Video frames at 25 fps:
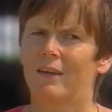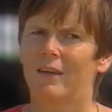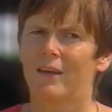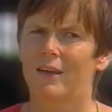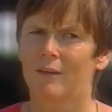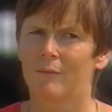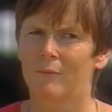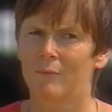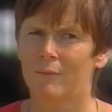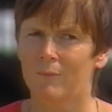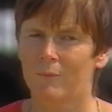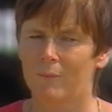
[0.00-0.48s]

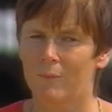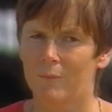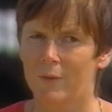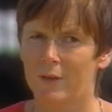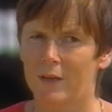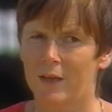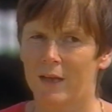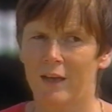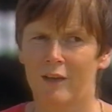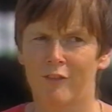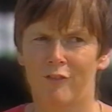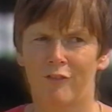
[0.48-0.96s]
and
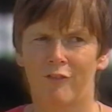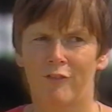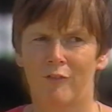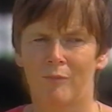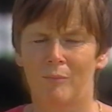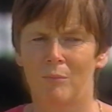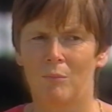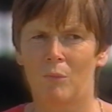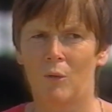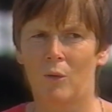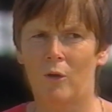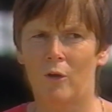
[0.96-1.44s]
we have
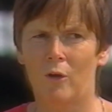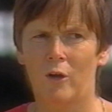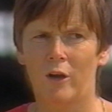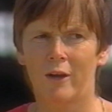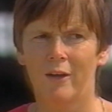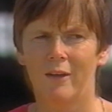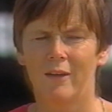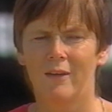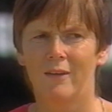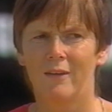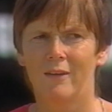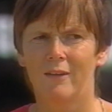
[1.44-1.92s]

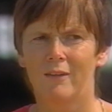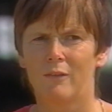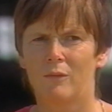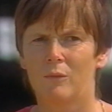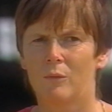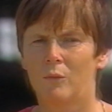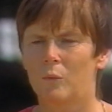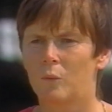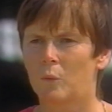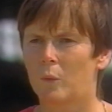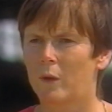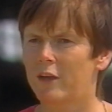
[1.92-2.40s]
more
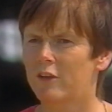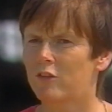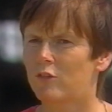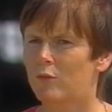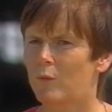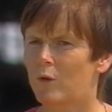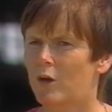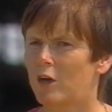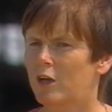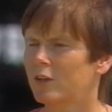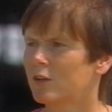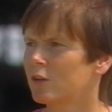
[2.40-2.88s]

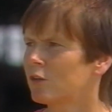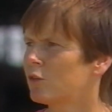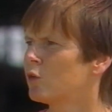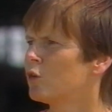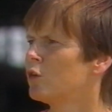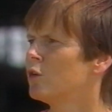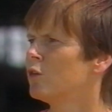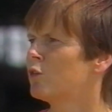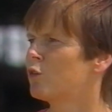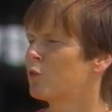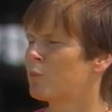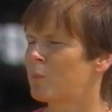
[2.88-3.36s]
wastewater
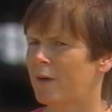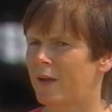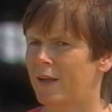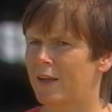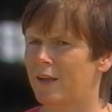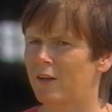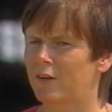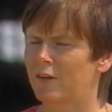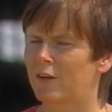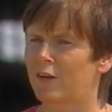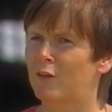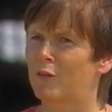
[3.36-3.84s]
to
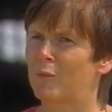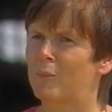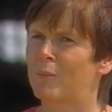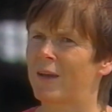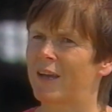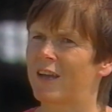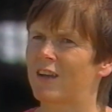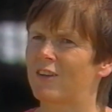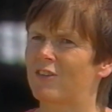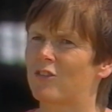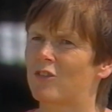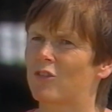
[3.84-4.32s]
spray on our
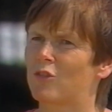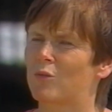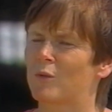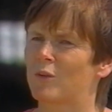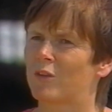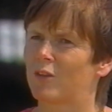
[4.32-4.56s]
pastures.